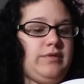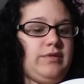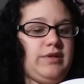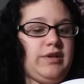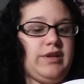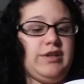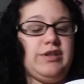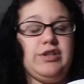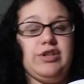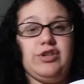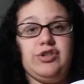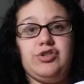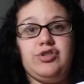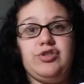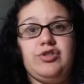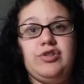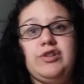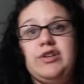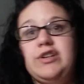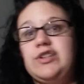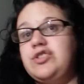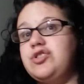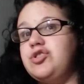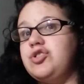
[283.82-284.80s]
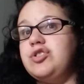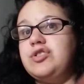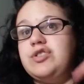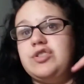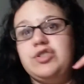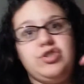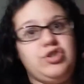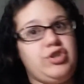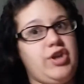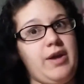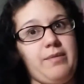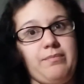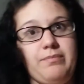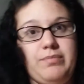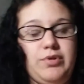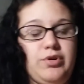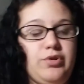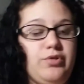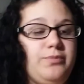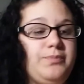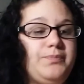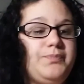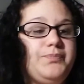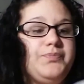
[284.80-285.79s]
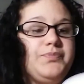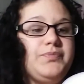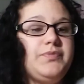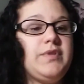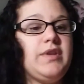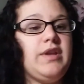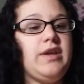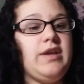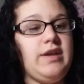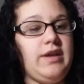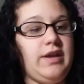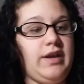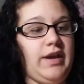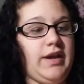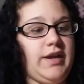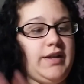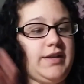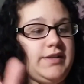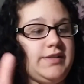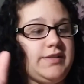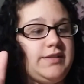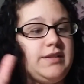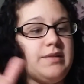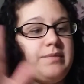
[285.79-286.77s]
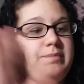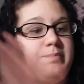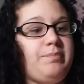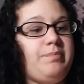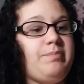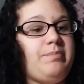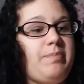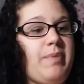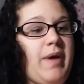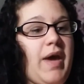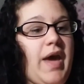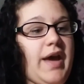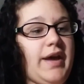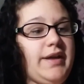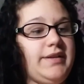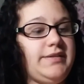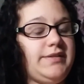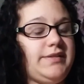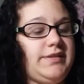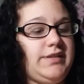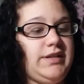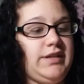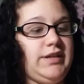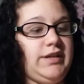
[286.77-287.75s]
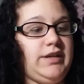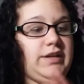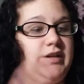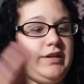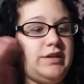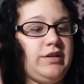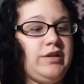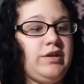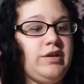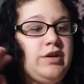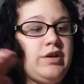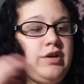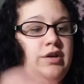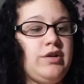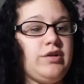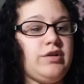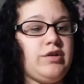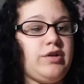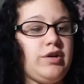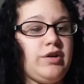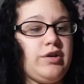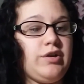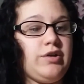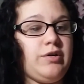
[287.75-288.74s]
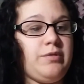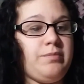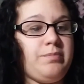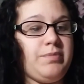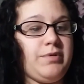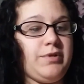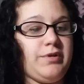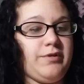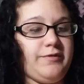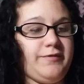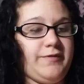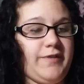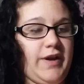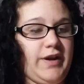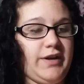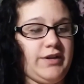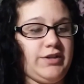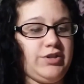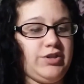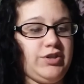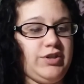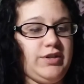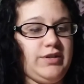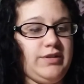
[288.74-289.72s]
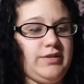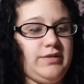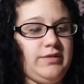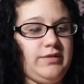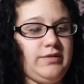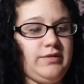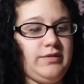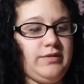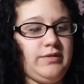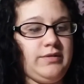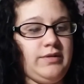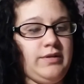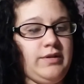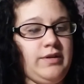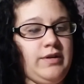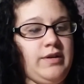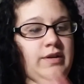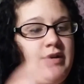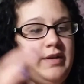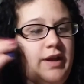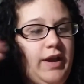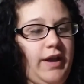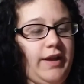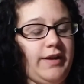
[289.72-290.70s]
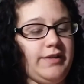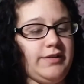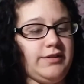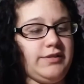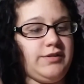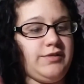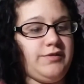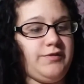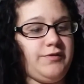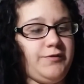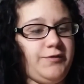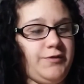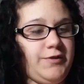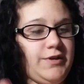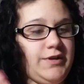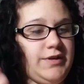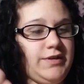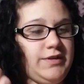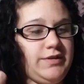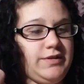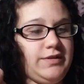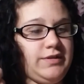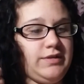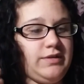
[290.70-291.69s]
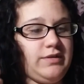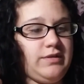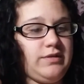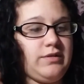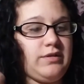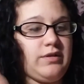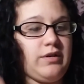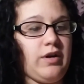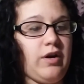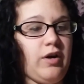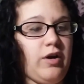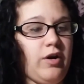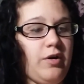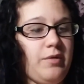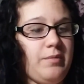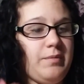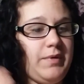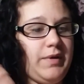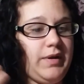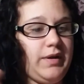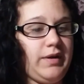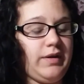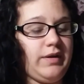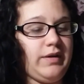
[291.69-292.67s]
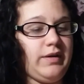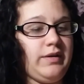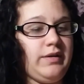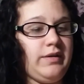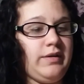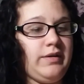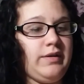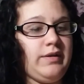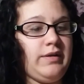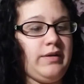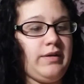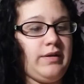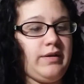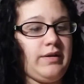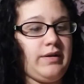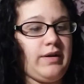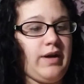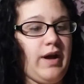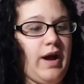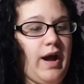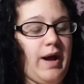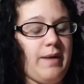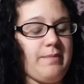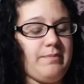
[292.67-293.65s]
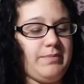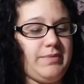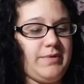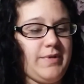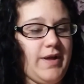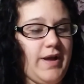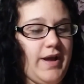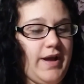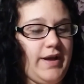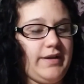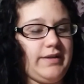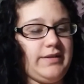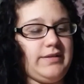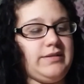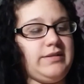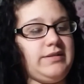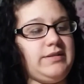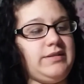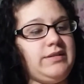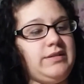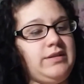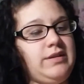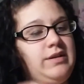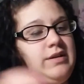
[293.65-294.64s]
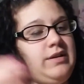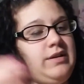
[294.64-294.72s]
conditioner, it's just a shampoo. And it's the Pantene Curl Perfection, and it's Frizz Calming Complex,